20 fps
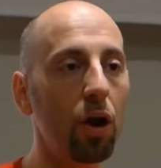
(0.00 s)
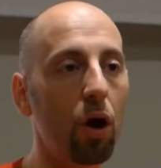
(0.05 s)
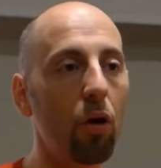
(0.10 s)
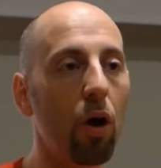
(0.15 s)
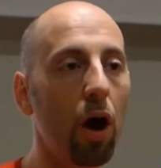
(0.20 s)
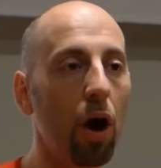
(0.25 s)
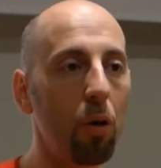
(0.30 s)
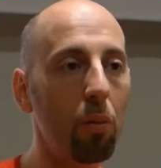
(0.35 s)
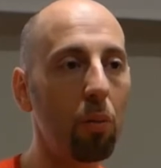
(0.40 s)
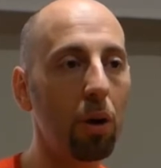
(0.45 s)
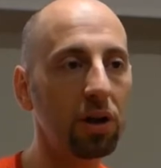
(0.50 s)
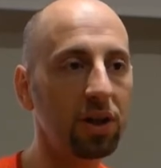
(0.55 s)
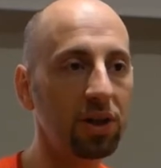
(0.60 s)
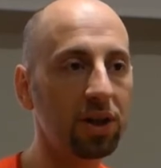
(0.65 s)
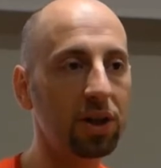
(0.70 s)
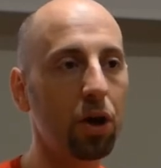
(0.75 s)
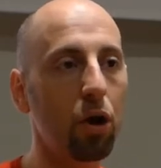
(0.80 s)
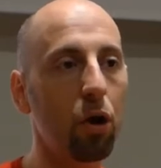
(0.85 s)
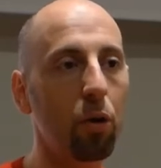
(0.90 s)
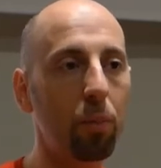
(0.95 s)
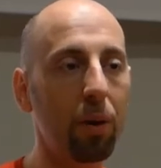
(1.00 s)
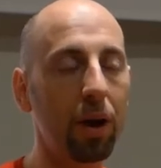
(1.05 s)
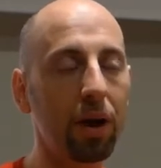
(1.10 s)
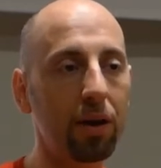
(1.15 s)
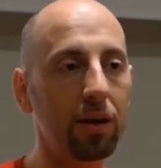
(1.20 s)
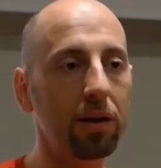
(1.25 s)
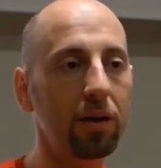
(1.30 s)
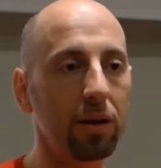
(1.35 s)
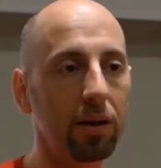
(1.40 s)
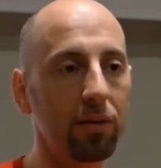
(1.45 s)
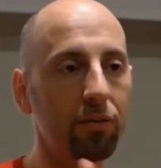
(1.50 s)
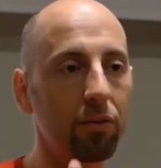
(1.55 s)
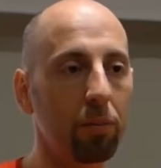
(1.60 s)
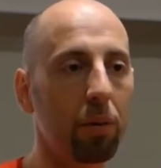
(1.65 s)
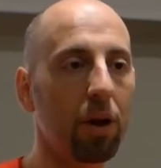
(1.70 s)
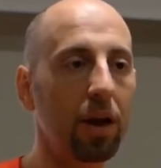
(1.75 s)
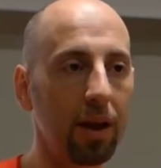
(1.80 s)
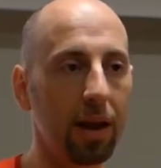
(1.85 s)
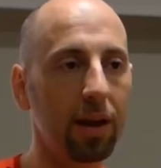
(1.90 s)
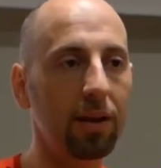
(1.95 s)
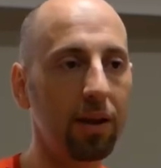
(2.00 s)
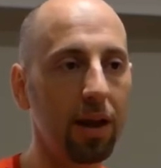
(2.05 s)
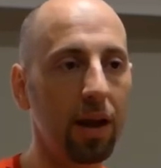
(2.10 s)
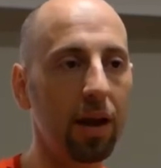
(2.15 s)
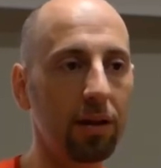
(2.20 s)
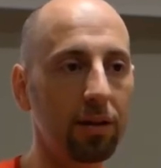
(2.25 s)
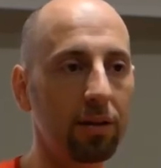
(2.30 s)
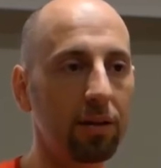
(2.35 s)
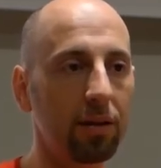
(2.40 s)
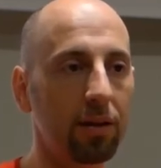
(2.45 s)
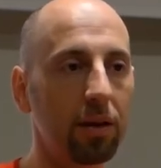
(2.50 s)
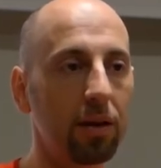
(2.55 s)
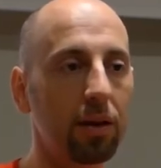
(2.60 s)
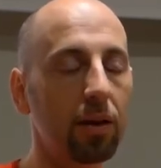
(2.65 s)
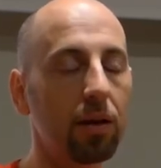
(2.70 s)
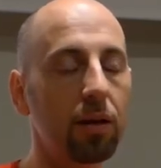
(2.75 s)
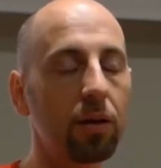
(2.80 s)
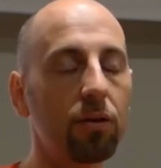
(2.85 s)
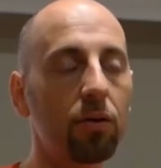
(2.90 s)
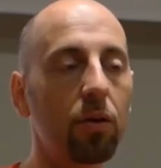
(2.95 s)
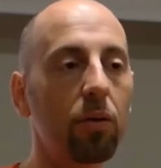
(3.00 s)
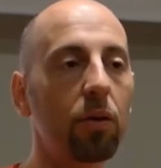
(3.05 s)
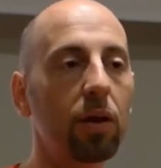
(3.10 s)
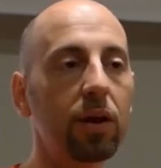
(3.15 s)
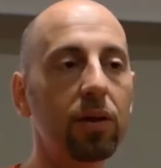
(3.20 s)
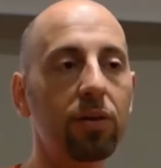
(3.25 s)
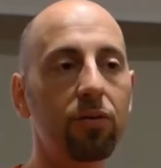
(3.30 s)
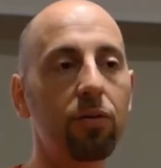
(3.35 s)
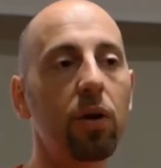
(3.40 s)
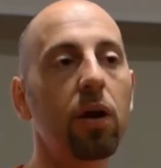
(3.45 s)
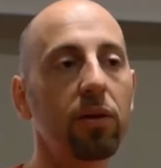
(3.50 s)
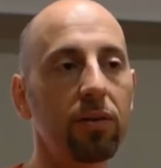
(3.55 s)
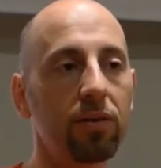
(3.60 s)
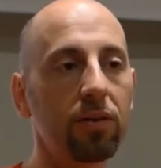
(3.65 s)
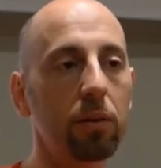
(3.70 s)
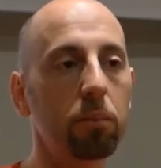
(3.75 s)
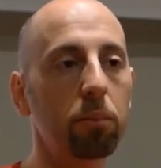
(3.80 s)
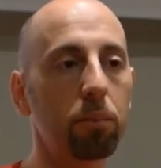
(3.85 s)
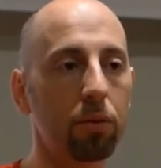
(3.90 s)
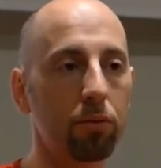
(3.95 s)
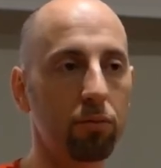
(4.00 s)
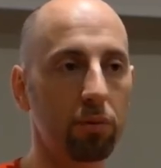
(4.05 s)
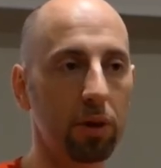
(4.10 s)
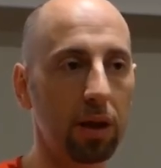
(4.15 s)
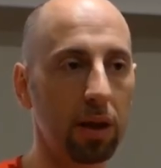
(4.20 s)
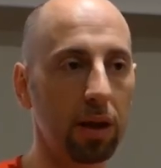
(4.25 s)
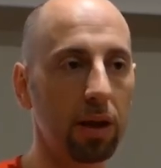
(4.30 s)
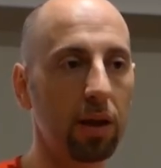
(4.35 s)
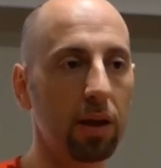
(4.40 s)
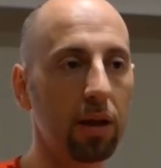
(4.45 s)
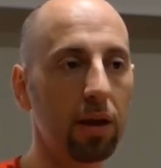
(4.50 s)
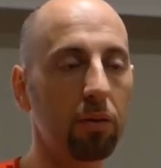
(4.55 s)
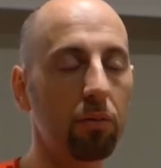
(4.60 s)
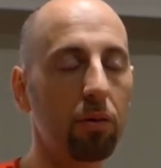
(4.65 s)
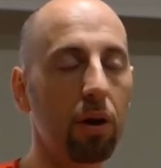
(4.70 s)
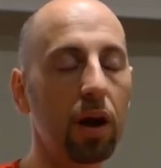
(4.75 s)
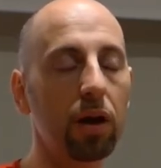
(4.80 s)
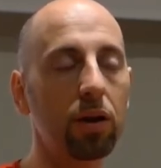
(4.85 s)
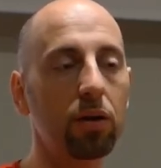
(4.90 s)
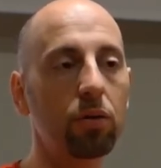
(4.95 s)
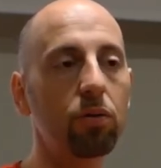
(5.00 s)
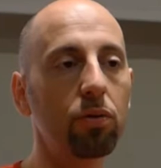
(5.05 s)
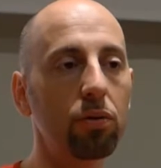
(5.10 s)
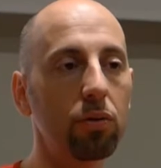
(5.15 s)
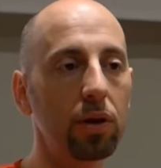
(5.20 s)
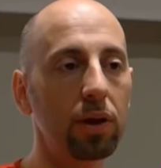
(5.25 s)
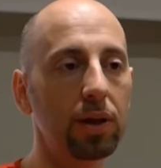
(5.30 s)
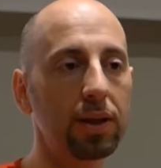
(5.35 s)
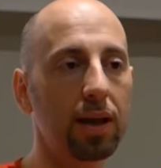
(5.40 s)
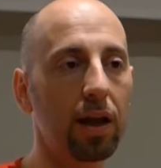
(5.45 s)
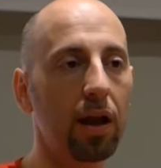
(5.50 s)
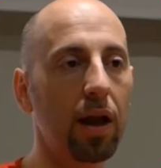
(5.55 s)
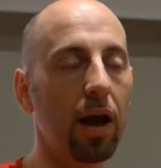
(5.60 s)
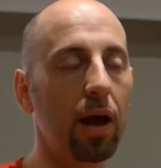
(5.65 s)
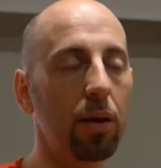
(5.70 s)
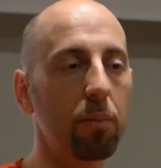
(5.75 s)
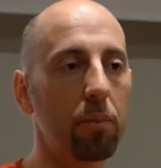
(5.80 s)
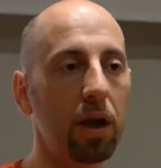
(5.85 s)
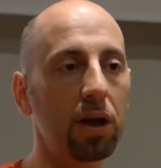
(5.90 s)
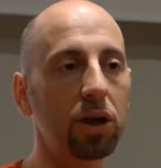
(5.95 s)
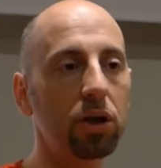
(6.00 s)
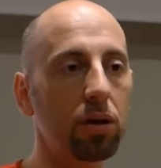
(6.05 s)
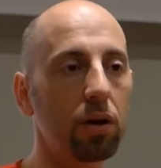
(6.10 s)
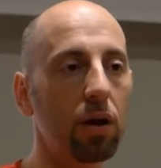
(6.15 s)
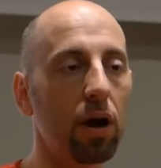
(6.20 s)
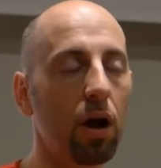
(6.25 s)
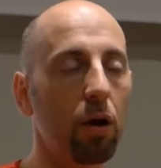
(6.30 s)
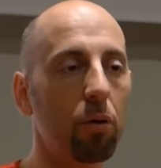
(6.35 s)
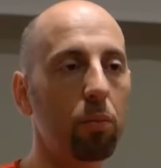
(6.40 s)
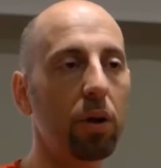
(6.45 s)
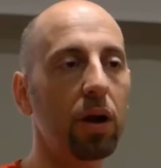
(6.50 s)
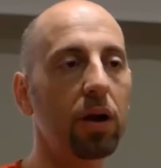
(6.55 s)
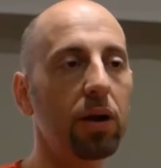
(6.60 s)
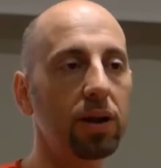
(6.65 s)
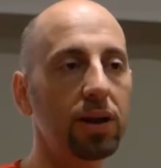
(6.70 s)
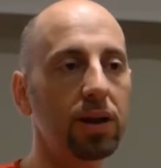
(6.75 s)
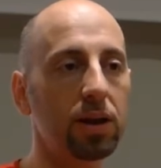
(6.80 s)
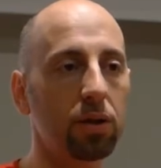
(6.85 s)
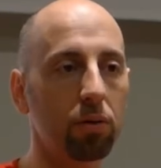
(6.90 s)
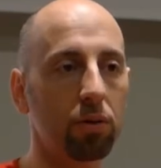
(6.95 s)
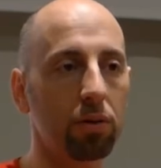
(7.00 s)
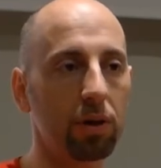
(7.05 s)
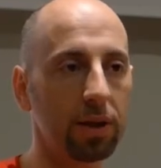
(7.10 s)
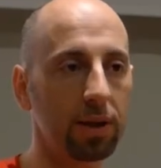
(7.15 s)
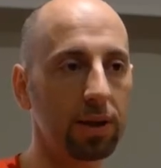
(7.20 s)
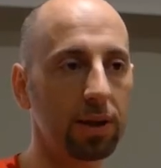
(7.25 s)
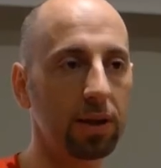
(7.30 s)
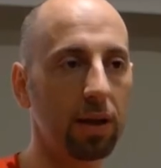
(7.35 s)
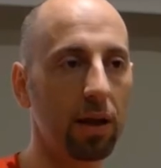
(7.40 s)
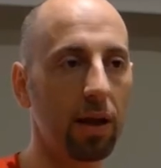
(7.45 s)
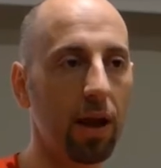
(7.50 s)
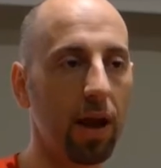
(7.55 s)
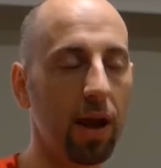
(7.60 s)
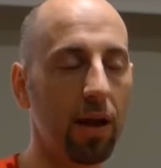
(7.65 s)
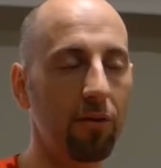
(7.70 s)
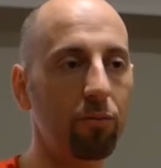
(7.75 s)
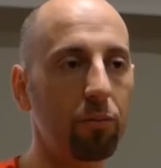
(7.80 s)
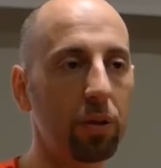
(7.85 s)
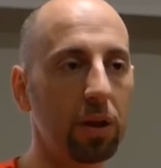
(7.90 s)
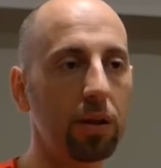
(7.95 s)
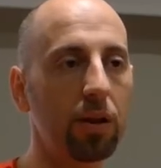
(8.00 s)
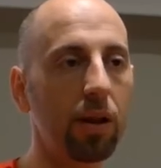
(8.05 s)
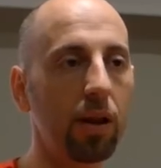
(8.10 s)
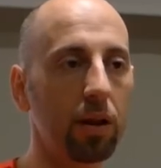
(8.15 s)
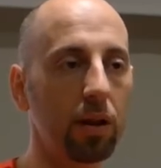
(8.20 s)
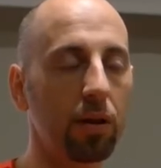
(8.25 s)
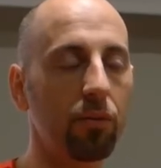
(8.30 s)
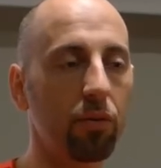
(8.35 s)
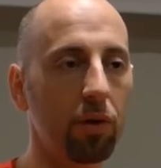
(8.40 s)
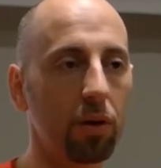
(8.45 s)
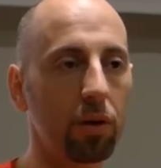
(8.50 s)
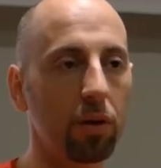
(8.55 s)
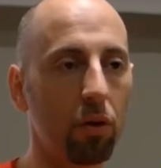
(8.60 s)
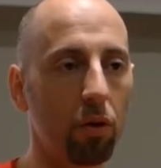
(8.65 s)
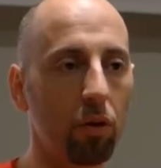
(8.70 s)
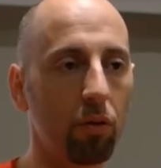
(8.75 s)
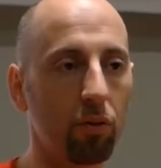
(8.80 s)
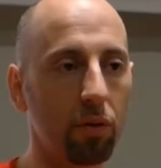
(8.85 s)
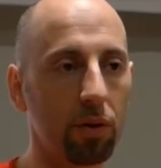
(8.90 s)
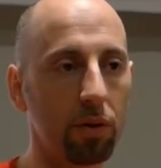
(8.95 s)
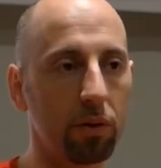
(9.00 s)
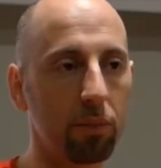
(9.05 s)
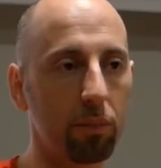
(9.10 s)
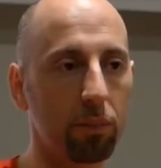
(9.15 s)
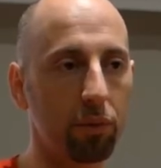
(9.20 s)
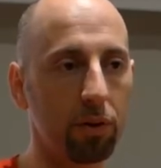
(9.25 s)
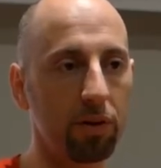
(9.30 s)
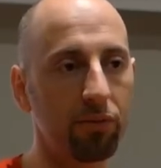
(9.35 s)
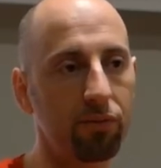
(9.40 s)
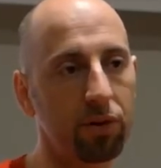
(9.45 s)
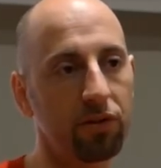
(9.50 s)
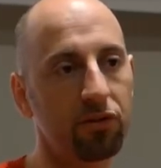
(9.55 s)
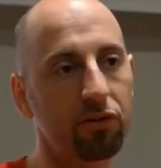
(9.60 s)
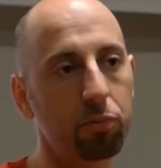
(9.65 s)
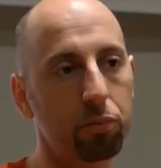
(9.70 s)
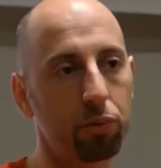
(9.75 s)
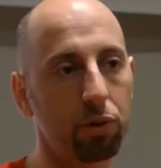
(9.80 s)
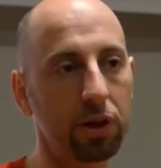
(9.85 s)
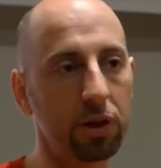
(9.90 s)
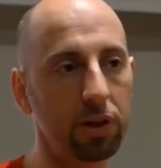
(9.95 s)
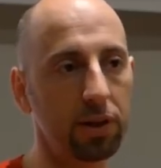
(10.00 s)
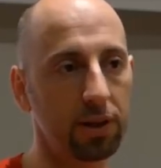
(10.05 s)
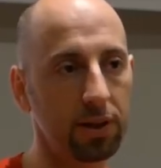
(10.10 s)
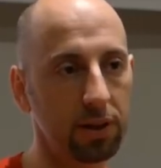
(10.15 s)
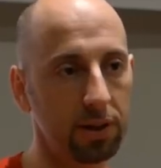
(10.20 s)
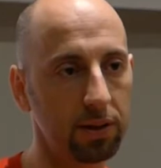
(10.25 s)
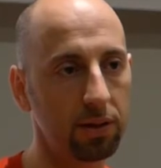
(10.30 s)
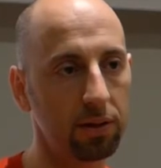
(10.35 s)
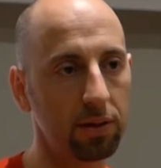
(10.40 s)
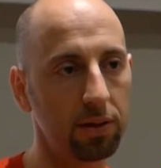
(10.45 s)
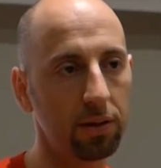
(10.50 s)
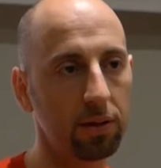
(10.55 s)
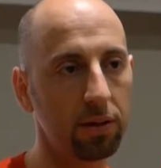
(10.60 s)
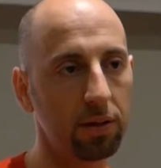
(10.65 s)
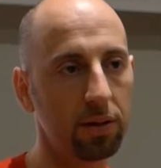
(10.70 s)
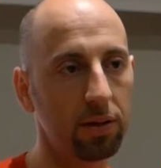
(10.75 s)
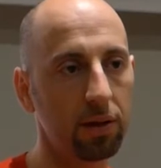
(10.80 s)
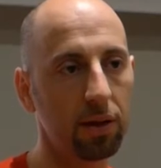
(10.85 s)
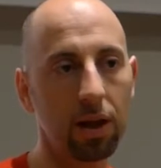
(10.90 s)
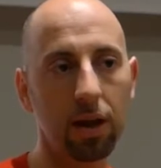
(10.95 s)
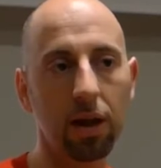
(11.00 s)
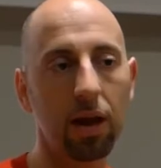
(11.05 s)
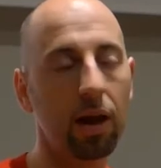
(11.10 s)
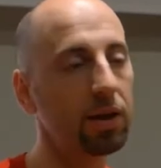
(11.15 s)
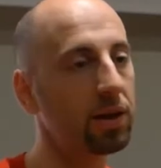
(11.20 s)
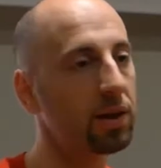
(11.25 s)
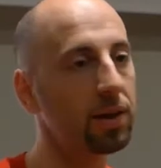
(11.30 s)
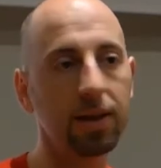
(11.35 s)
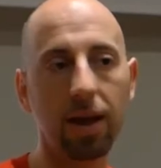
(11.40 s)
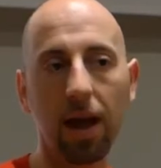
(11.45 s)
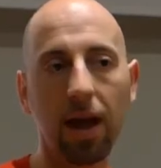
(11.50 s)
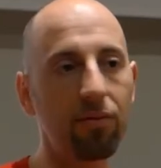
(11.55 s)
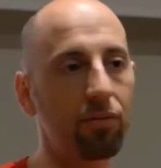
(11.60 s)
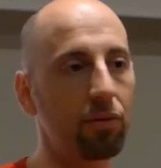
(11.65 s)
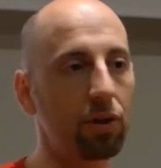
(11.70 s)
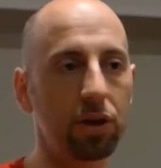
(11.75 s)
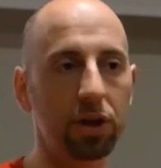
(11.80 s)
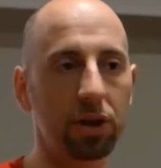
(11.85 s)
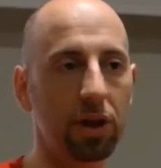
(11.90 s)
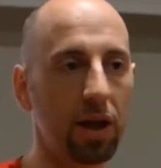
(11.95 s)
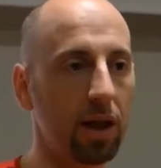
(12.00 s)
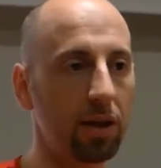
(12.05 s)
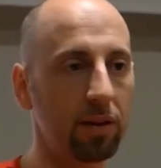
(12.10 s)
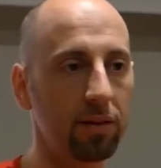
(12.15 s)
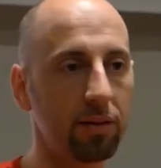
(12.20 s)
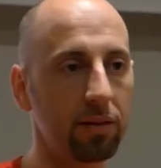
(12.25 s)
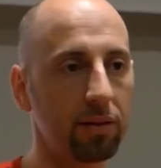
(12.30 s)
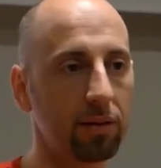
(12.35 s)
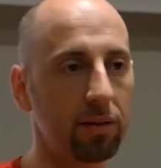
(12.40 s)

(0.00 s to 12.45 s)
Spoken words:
know how much scope I can deliver by that date? So it's very simple, really. What I do is that I measure how many stories have been delivered over the previous sprints, and I just average that.